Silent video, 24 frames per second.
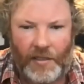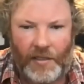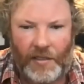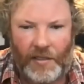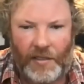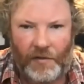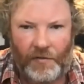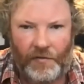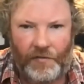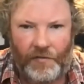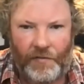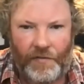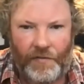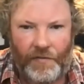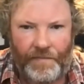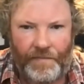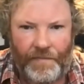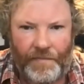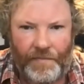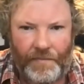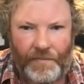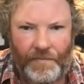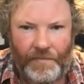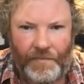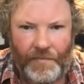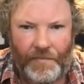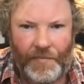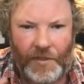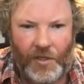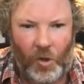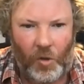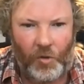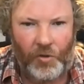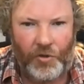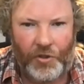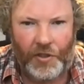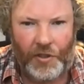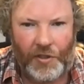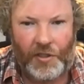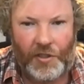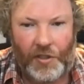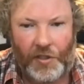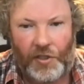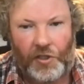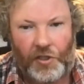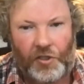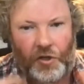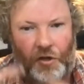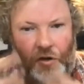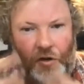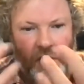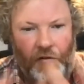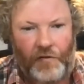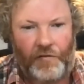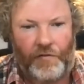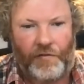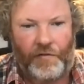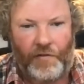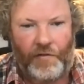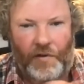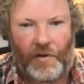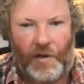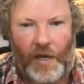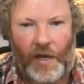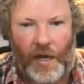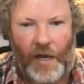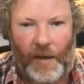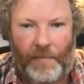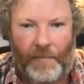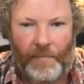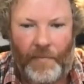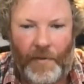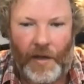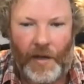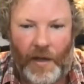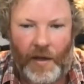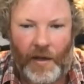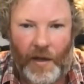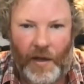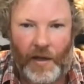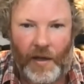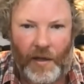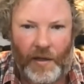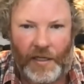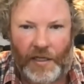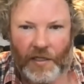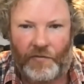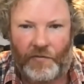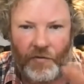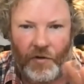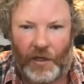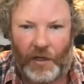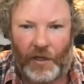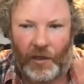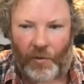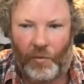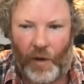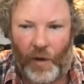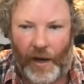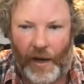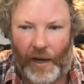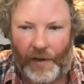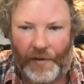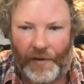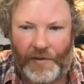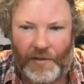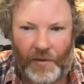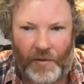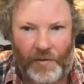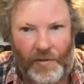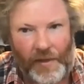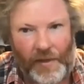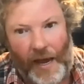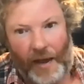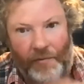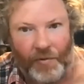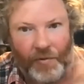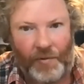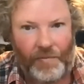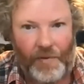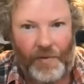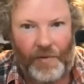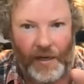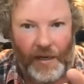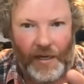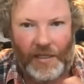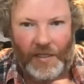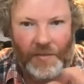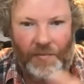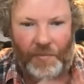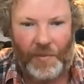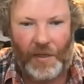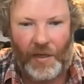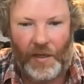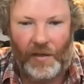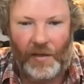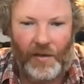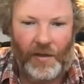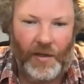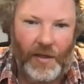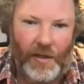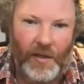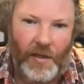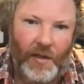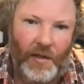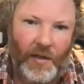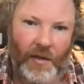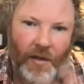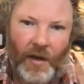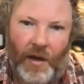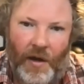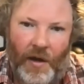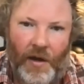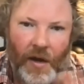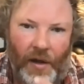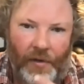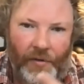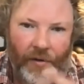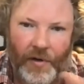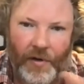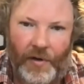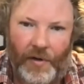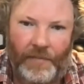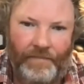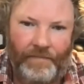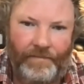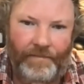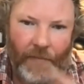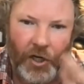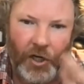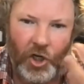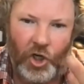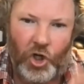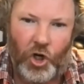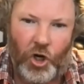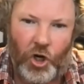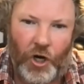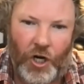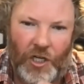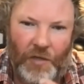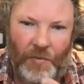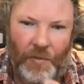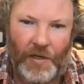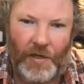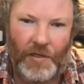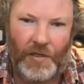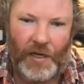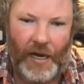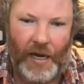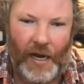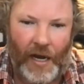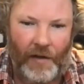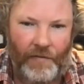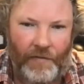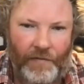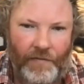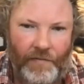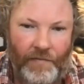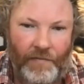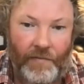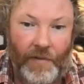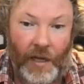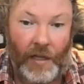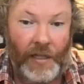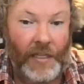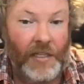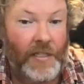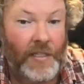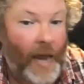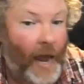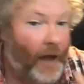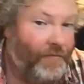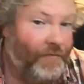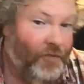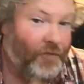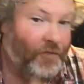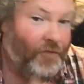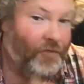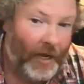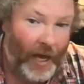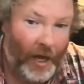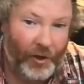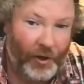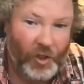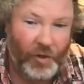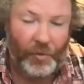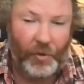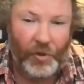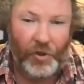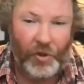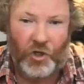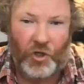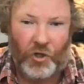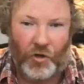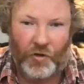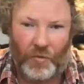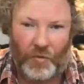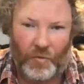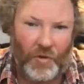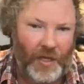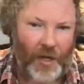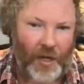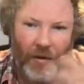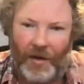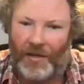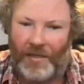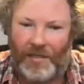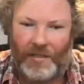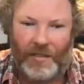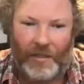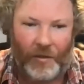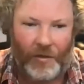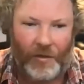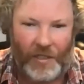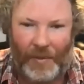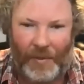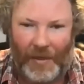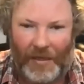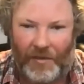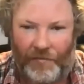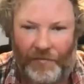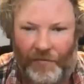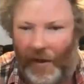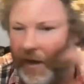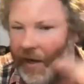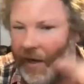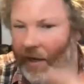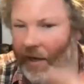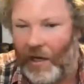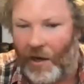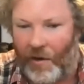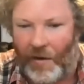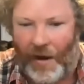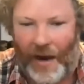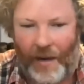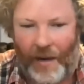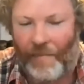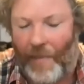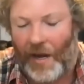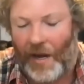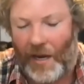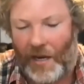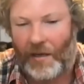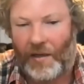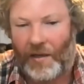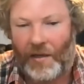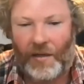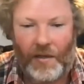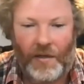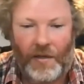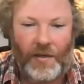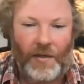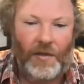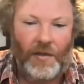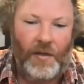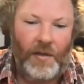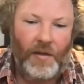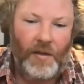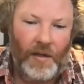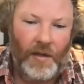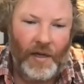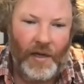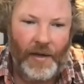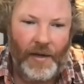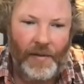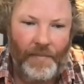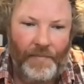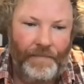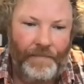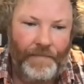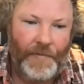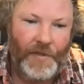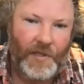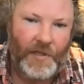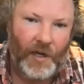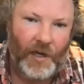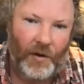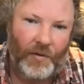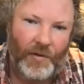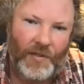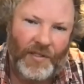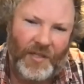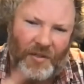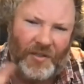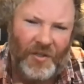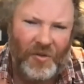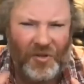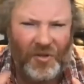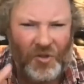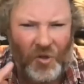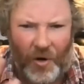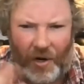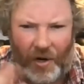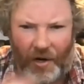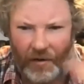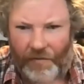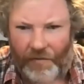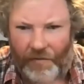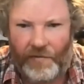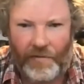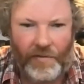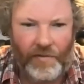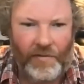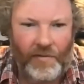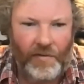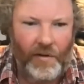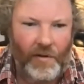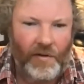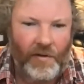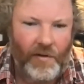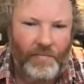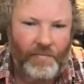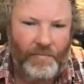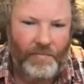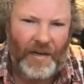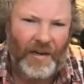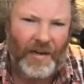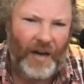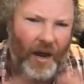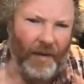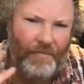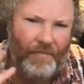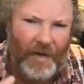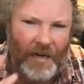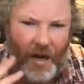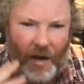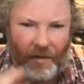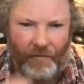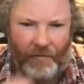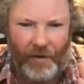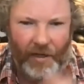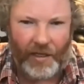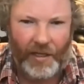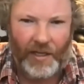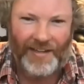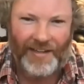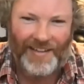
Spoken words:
of soldiers to serve, at least for a little while. So that would, I guess, be another encouragement to have, at least have eligible children without necessarily specifying, you know, how many. So sort of, but not really.